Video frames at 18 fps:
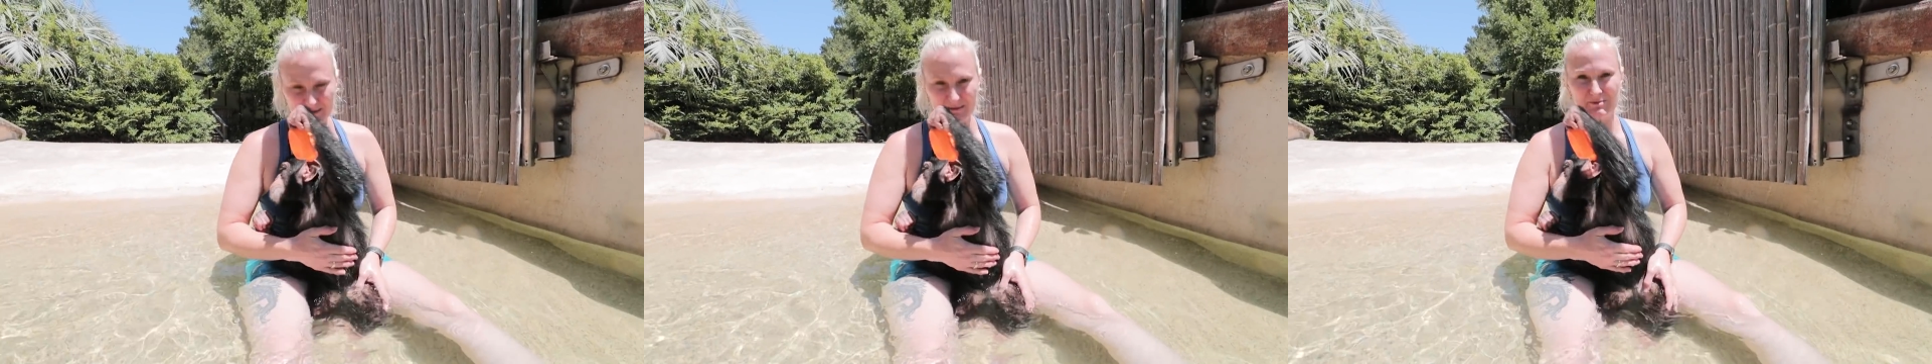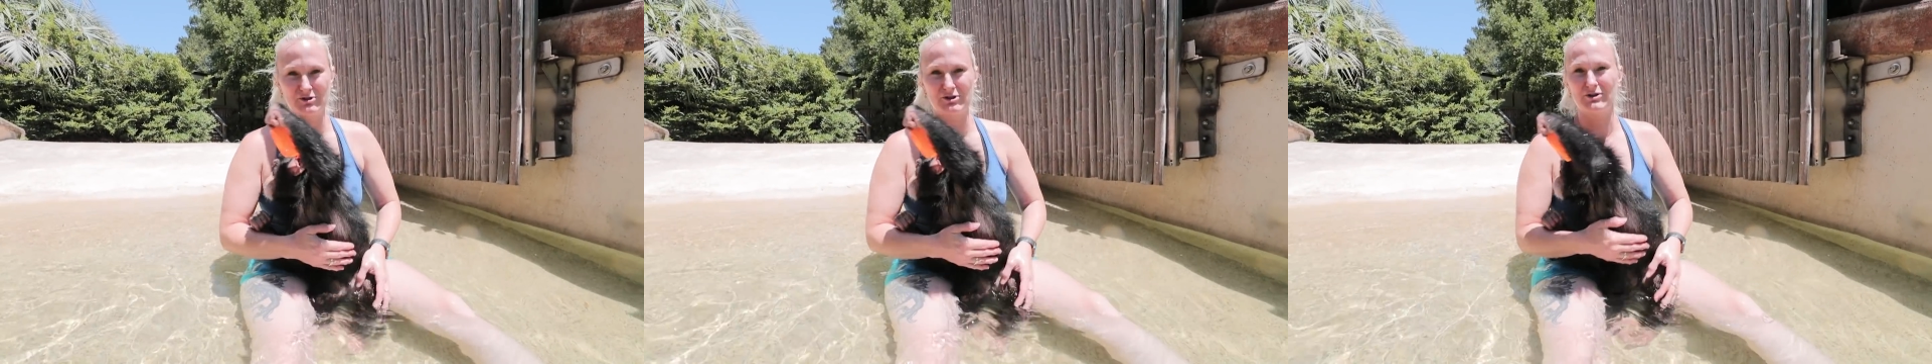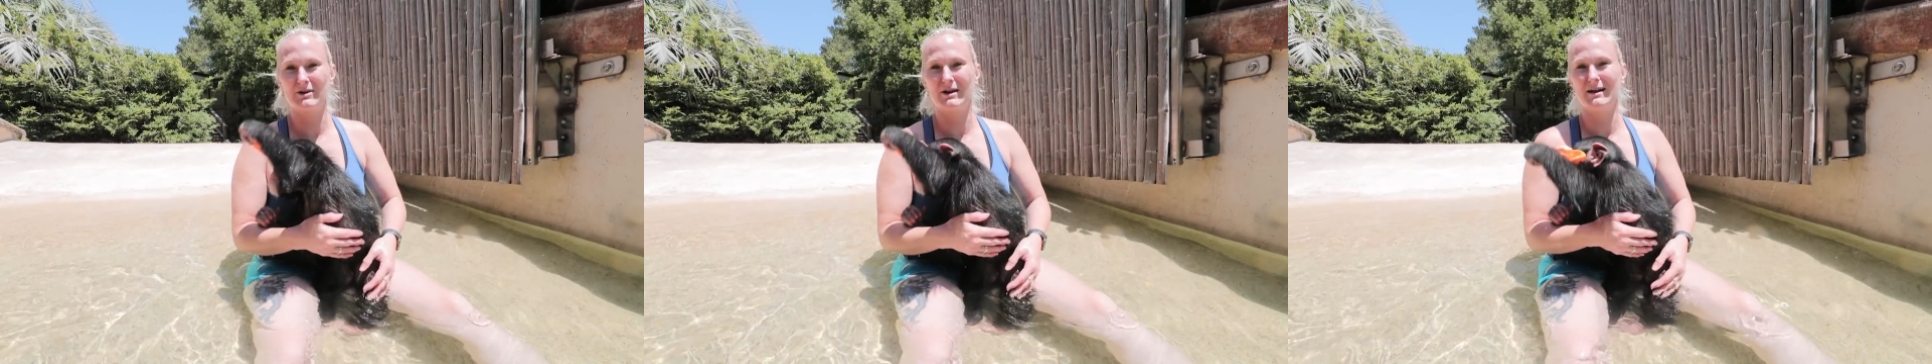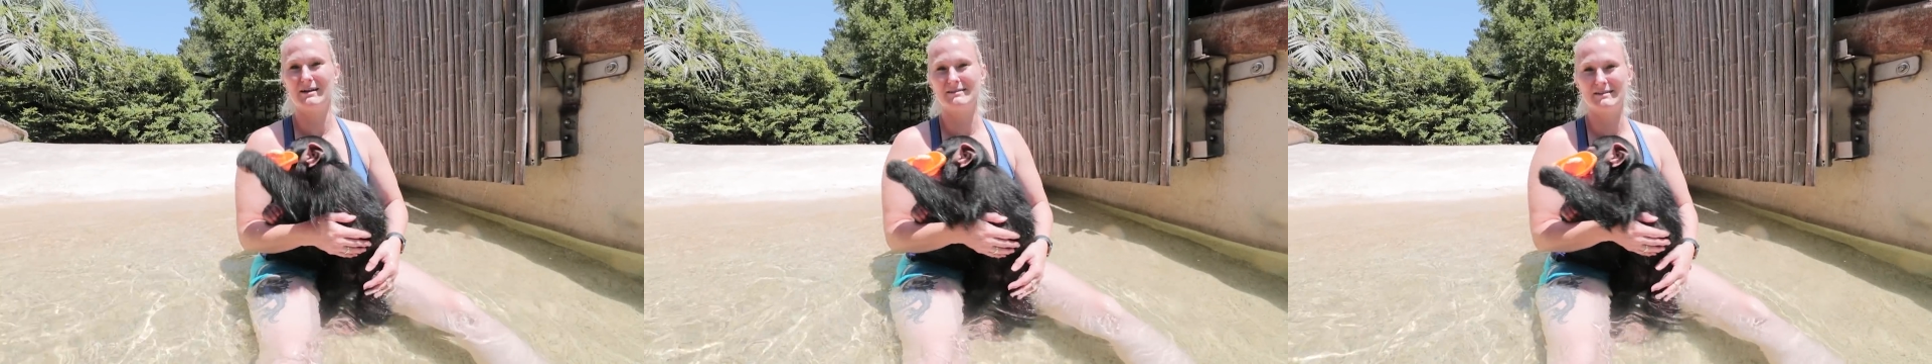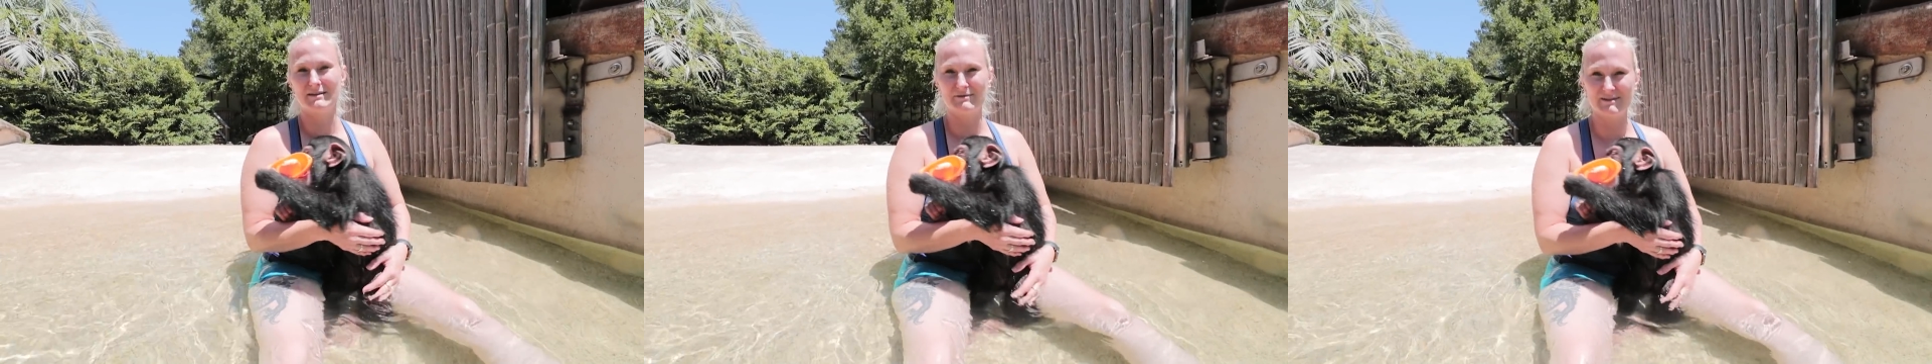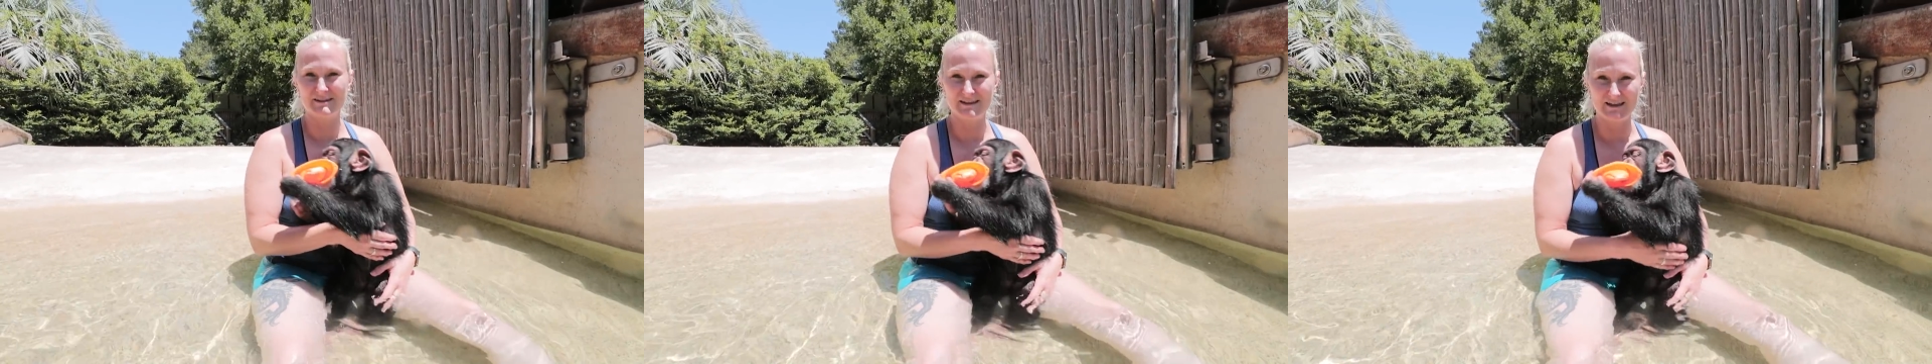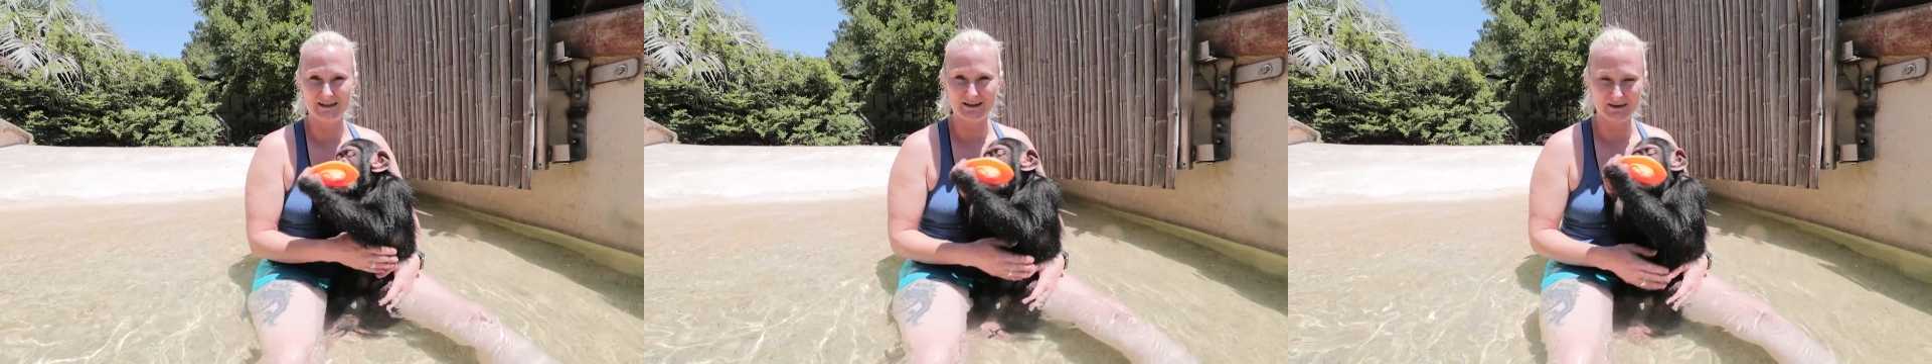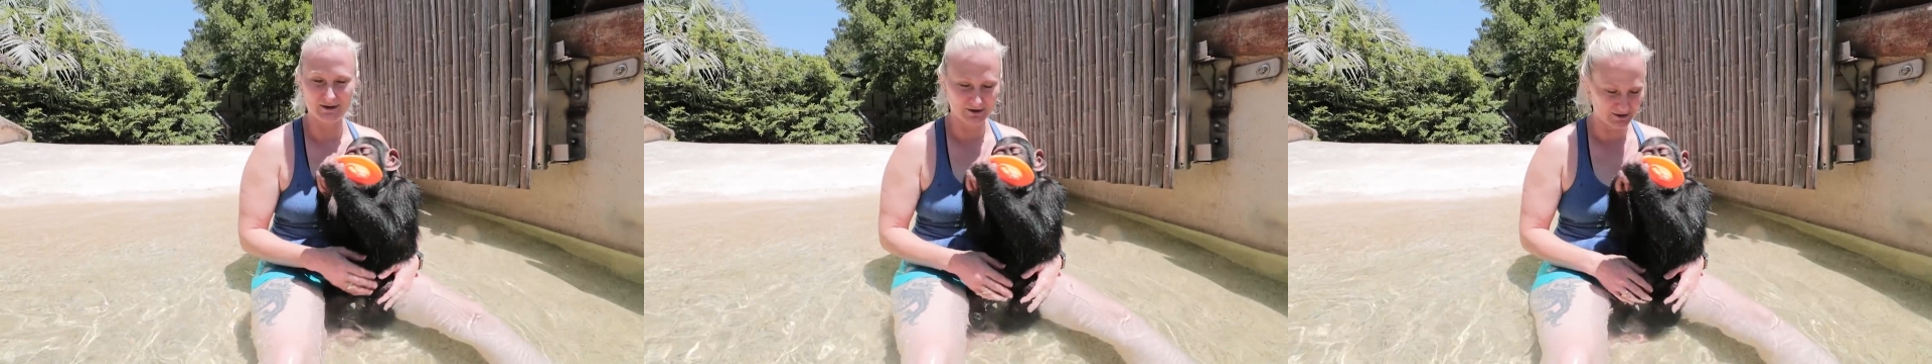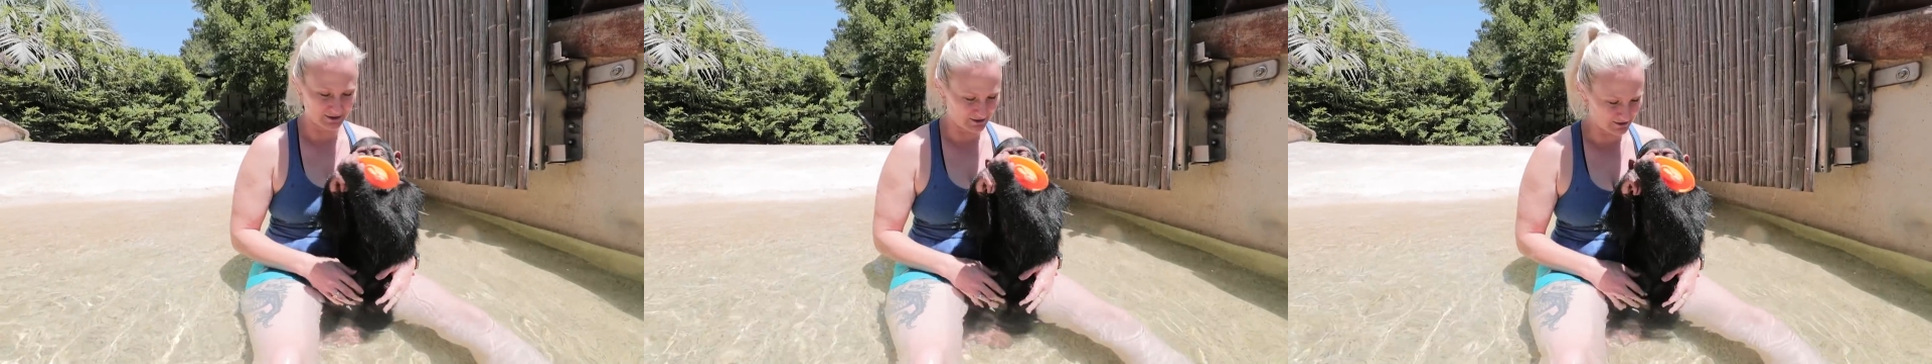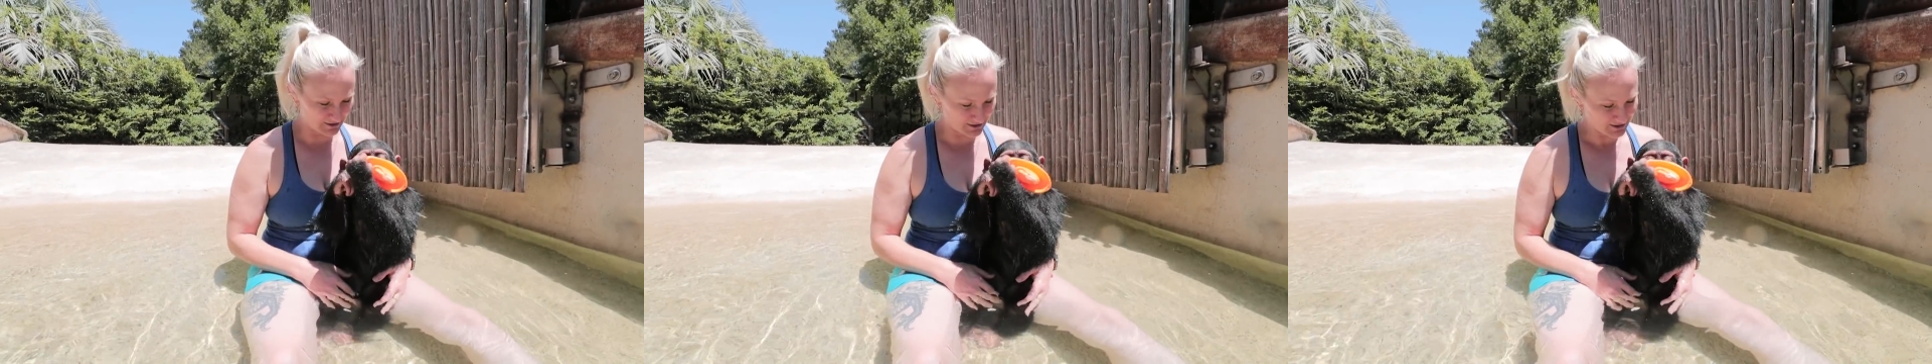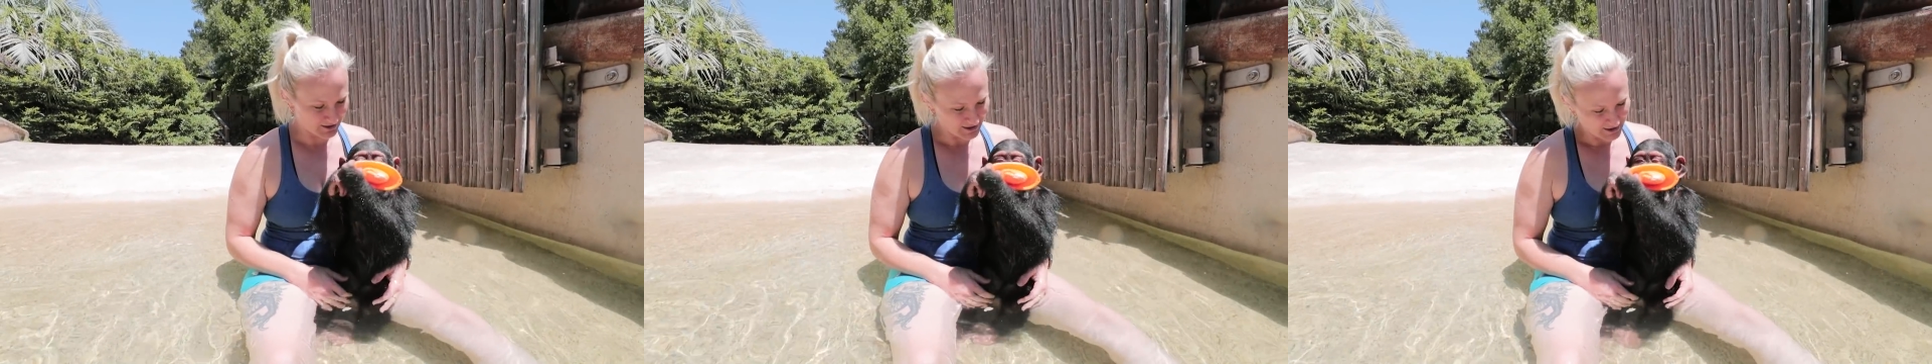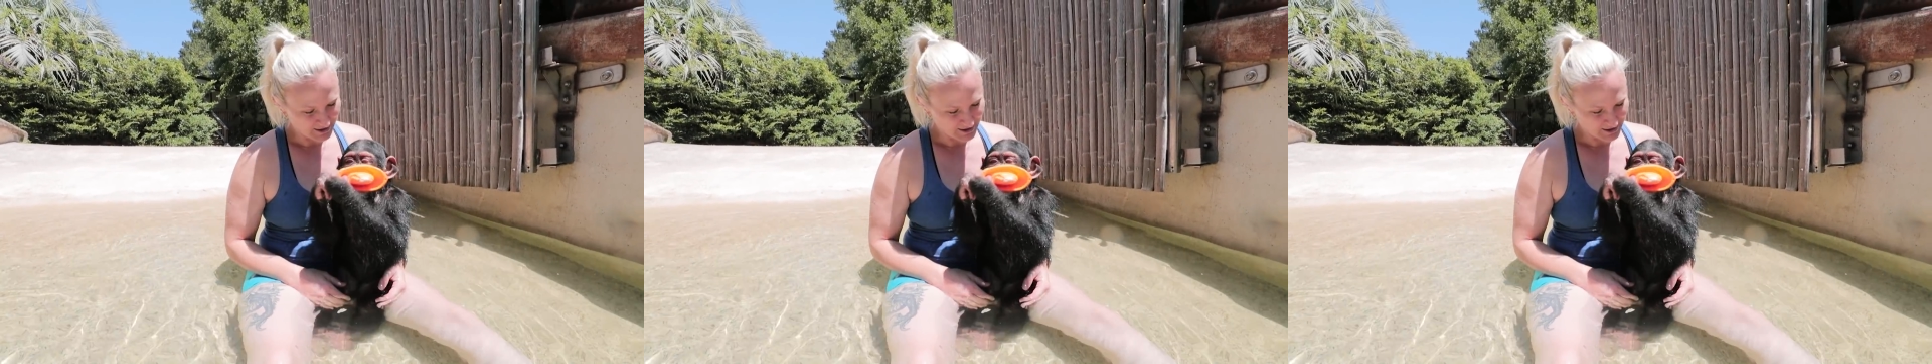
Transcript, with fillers: I'm sure you guys have seen her little